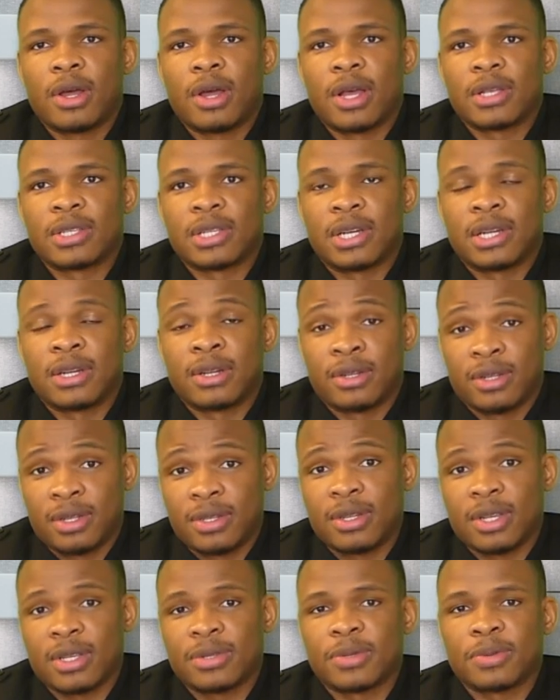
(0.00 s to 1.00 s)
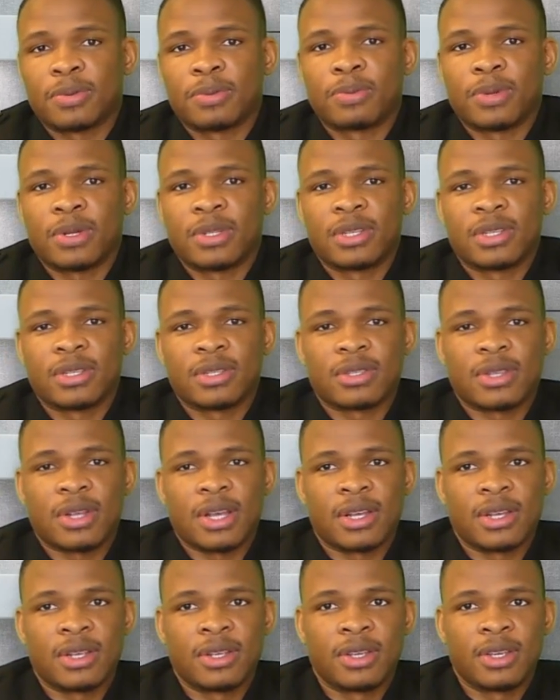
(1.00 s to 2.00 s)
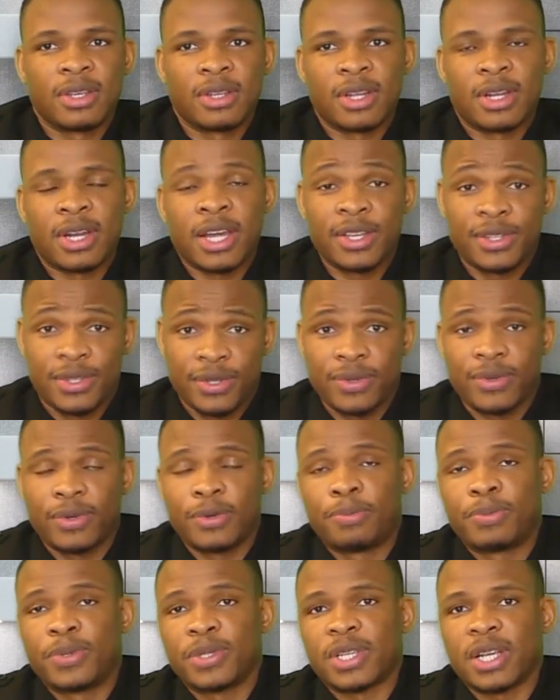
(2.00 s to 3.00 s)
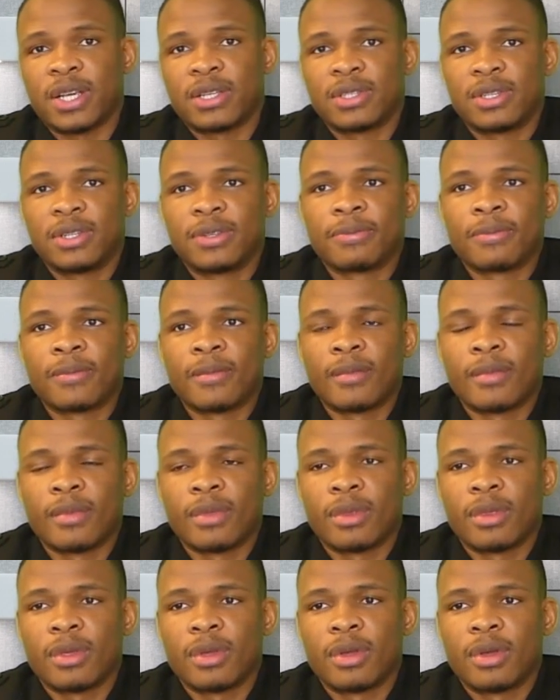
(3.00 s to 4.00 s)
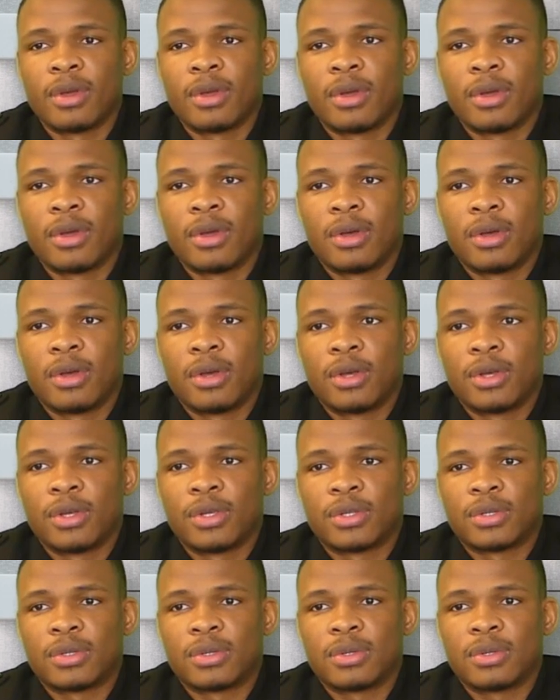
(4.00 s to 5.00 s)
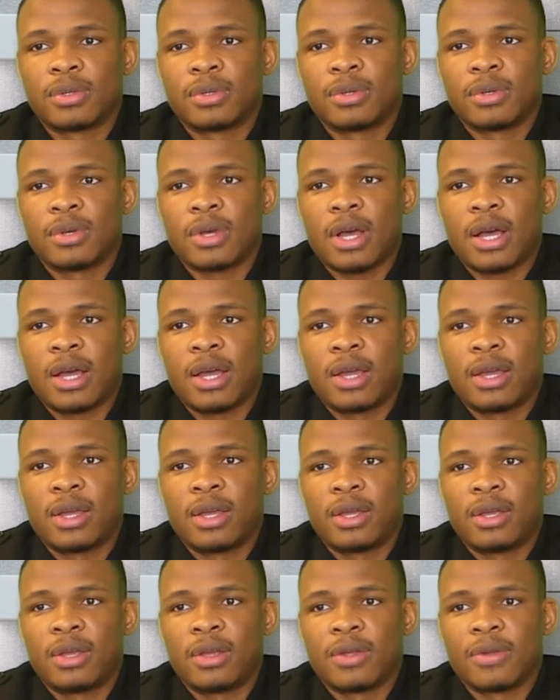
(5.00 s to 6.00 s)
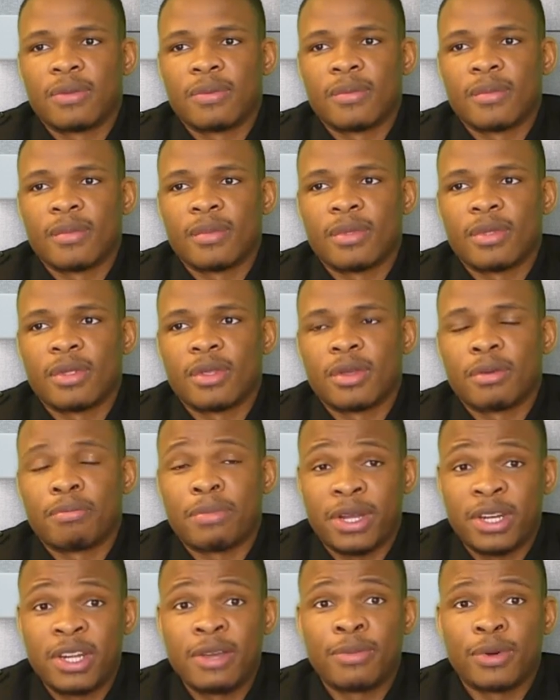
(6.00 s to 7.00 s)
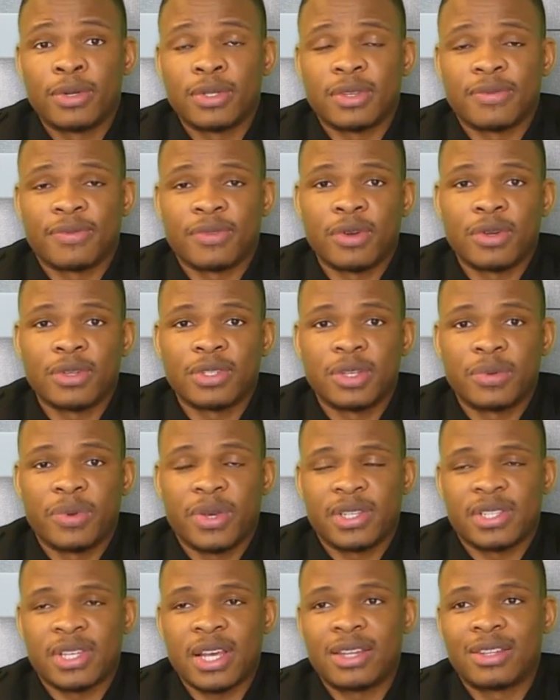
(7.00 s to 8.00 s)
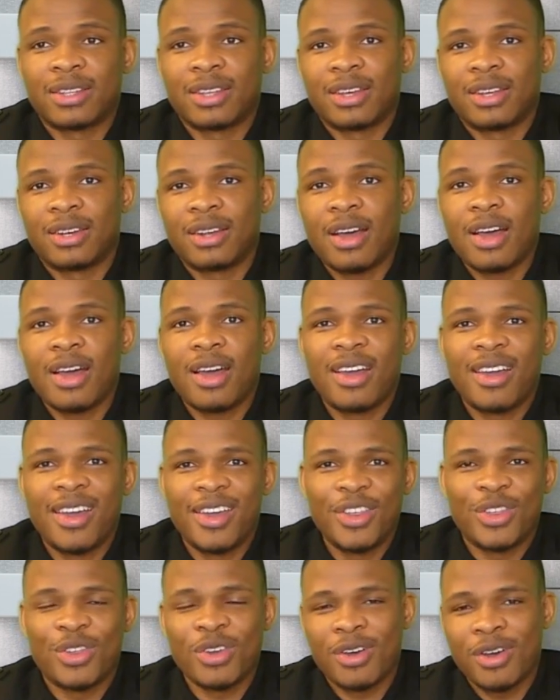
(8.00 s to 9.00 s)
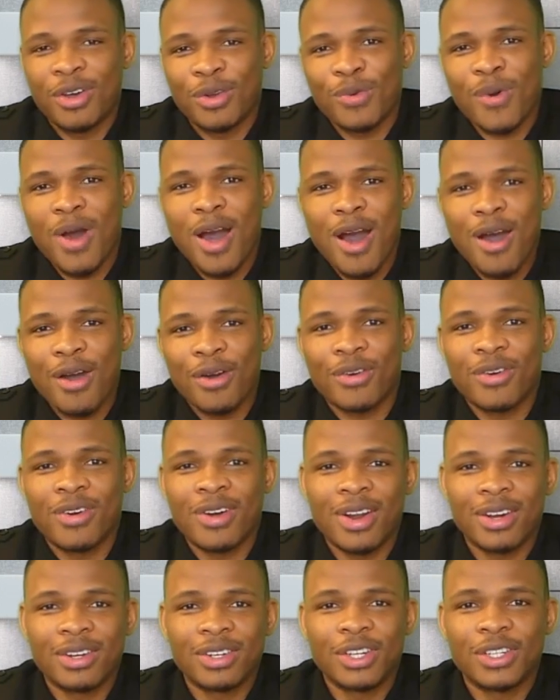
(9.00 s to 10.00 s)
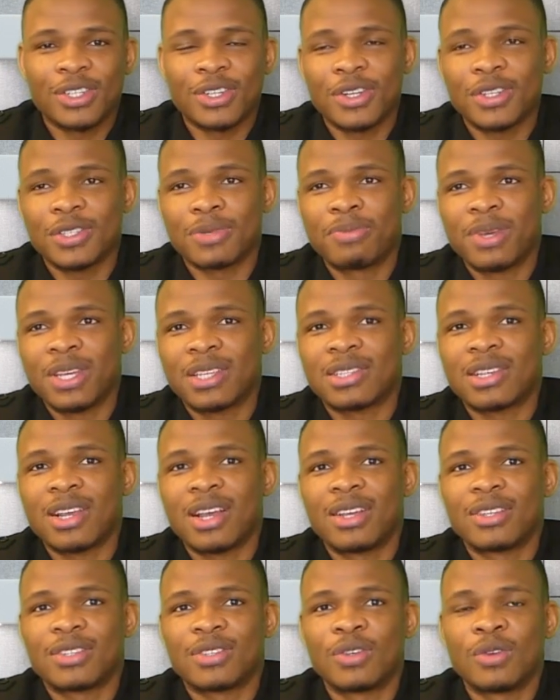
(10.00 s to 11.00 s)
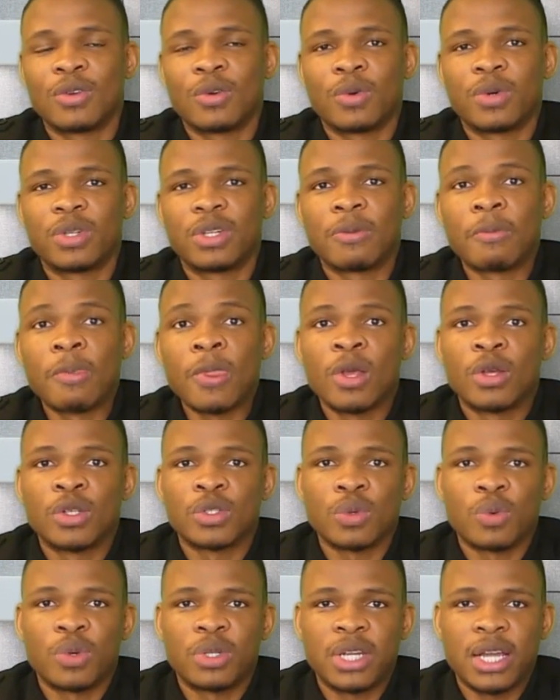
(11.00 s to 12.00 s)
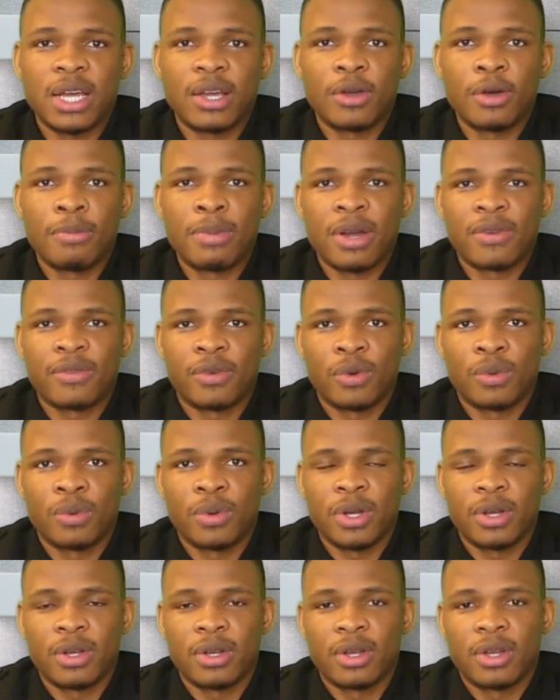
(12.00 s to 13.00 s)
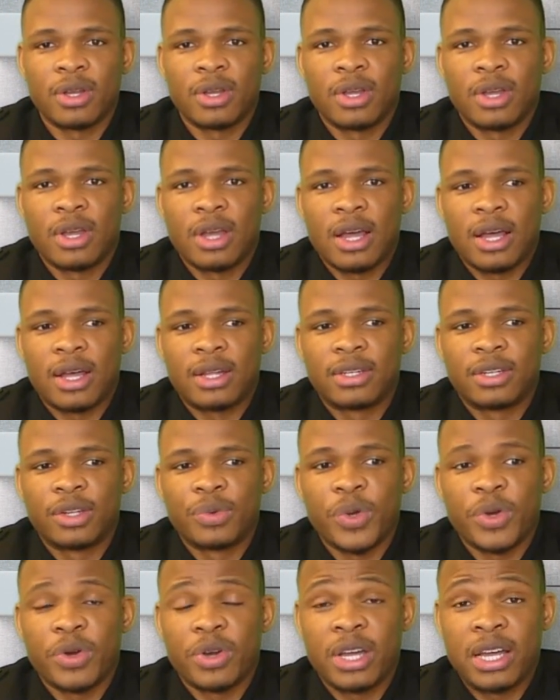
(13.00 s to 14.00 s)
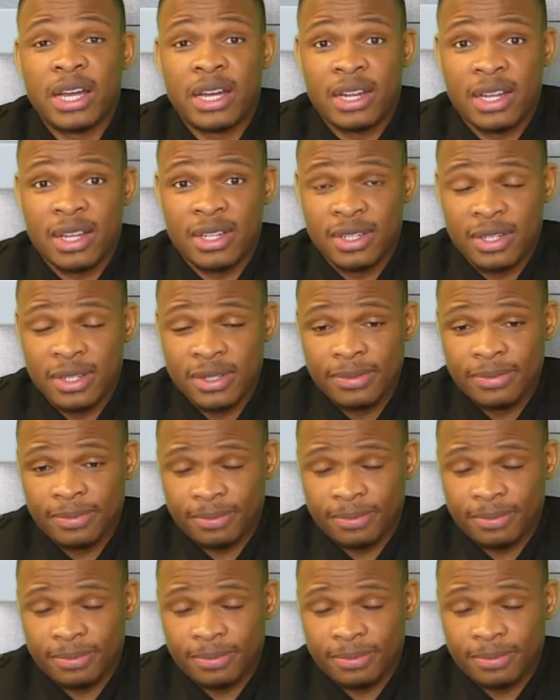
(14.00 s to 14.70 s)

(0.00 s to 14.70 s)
as I'm just just in an IT role precisely. So I my neighbors, of course, they were excited. Uh, hey, John, wow, congratulations, makes sense. You know, one, so one day I go back from work and they were all gathered